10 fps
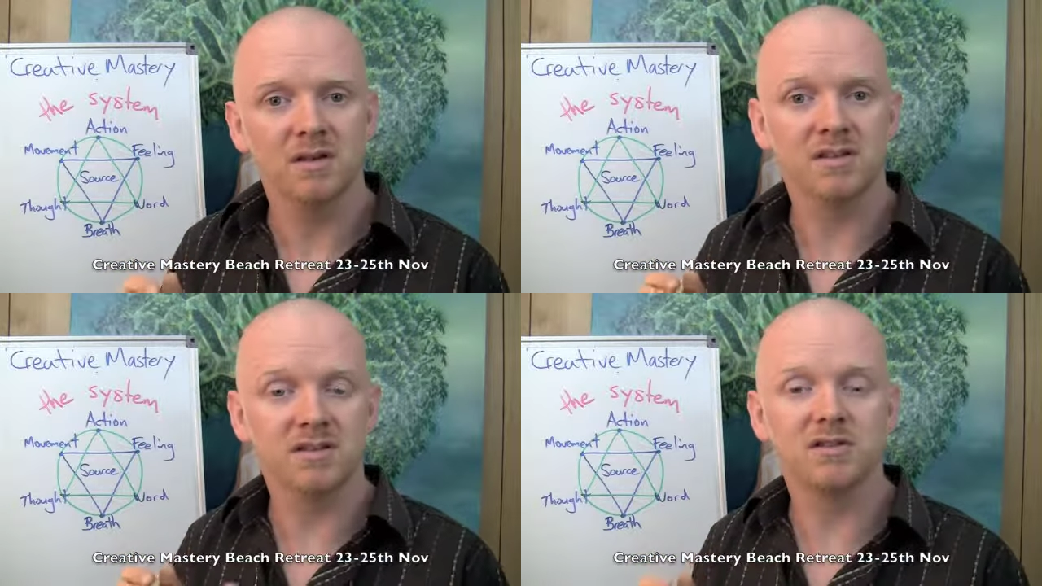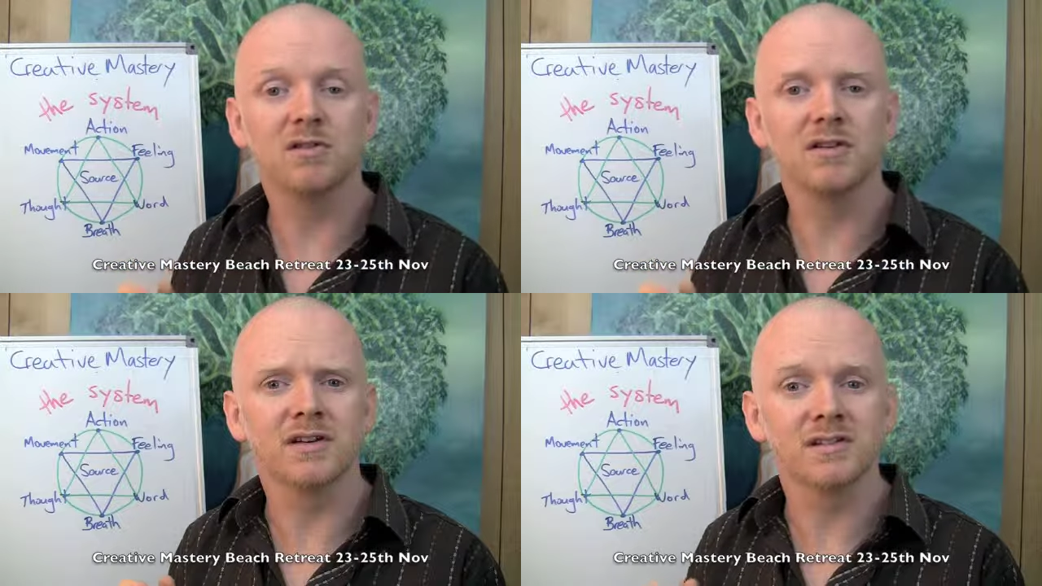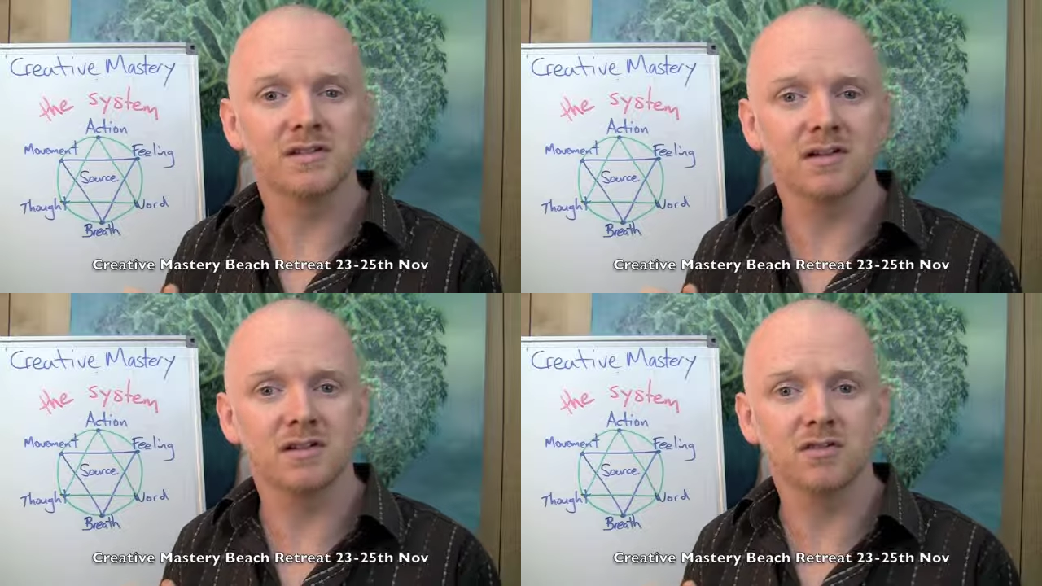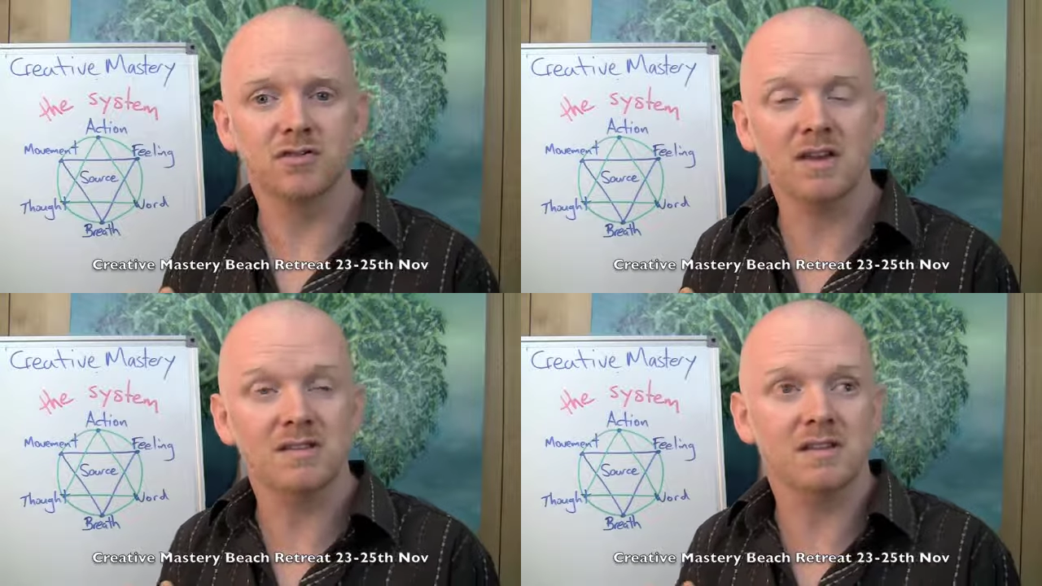stillness, the
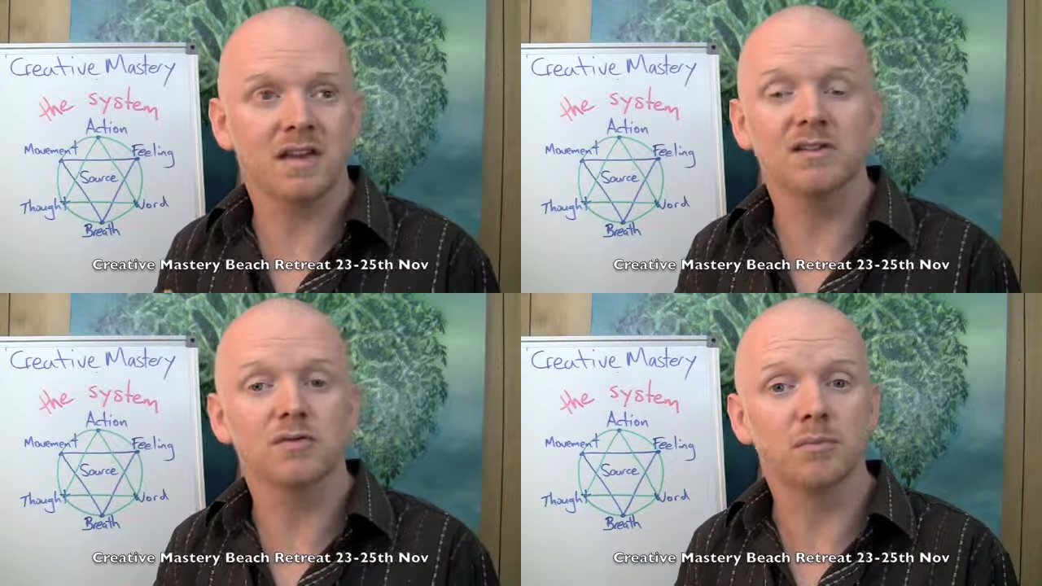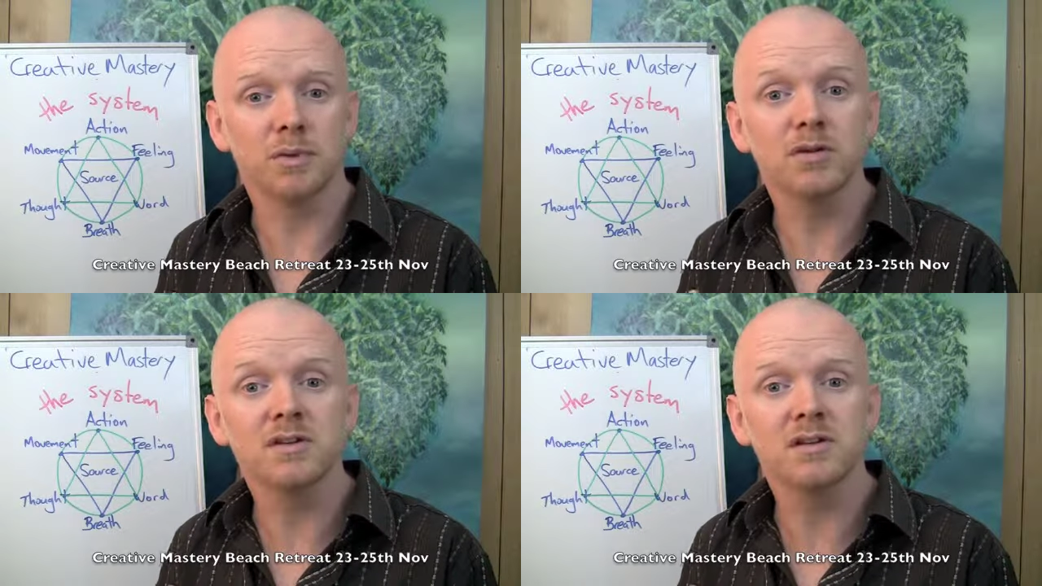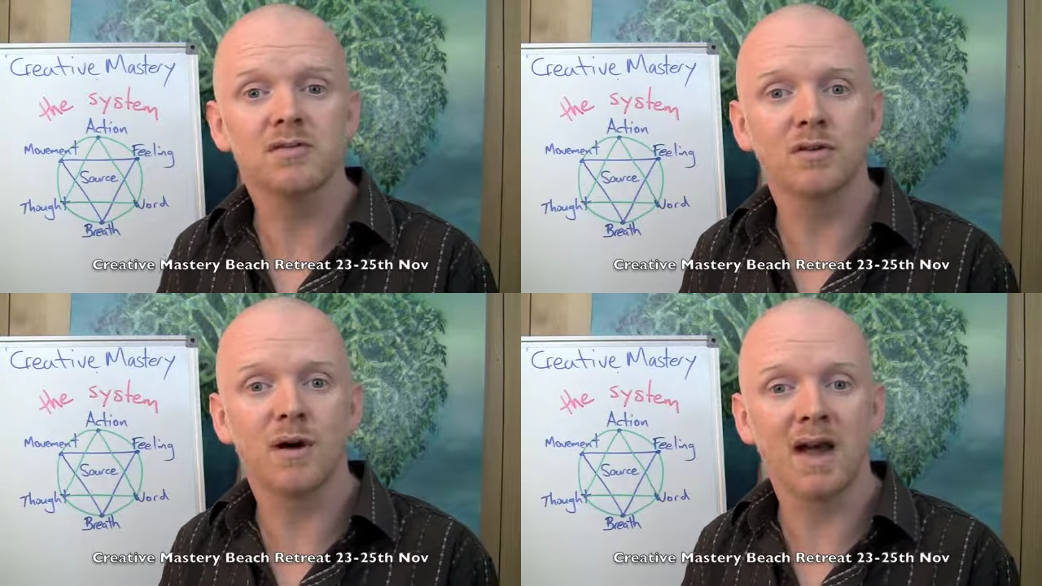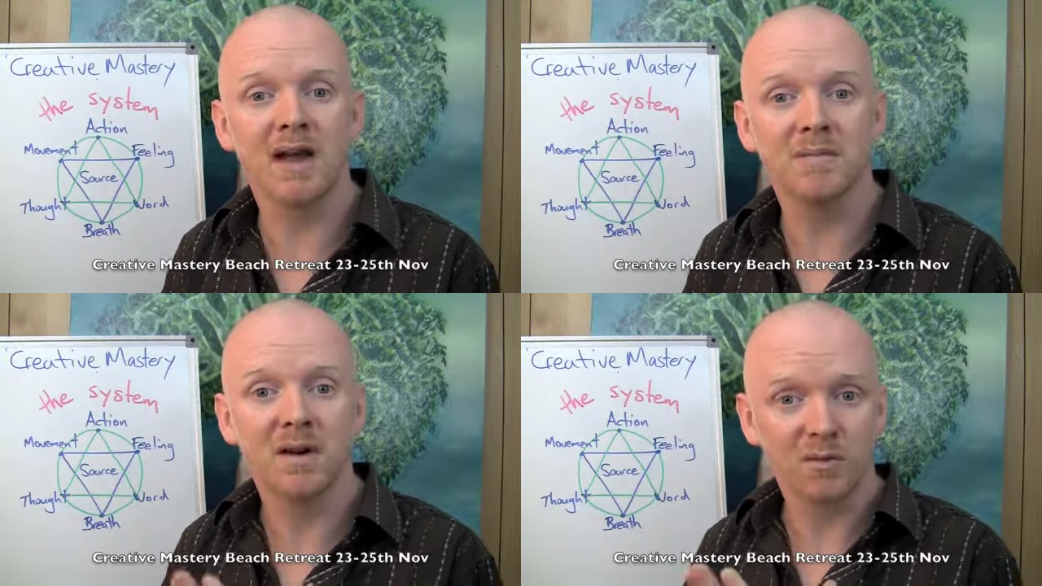transcendental beauty of who I
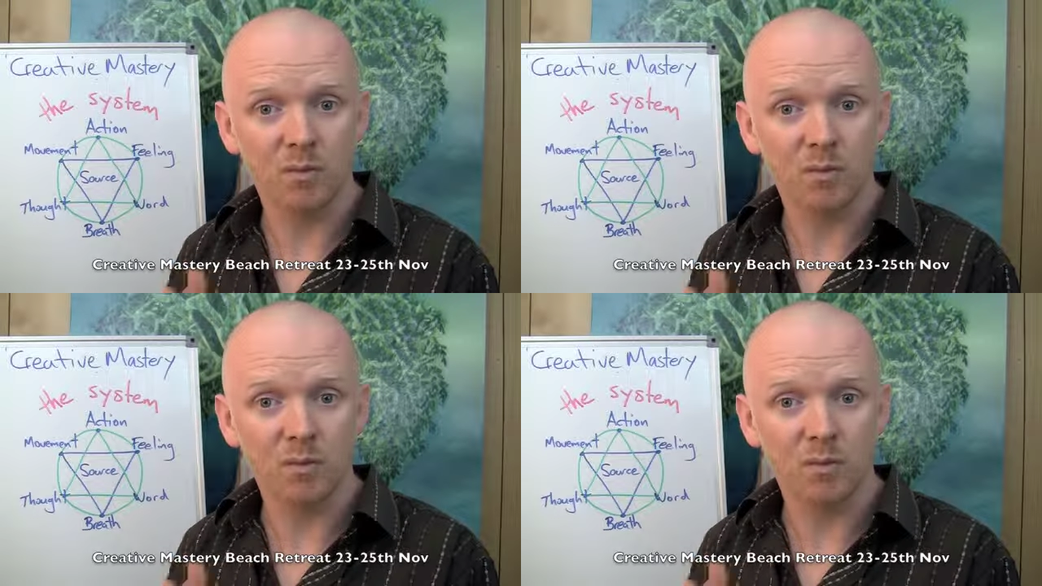am,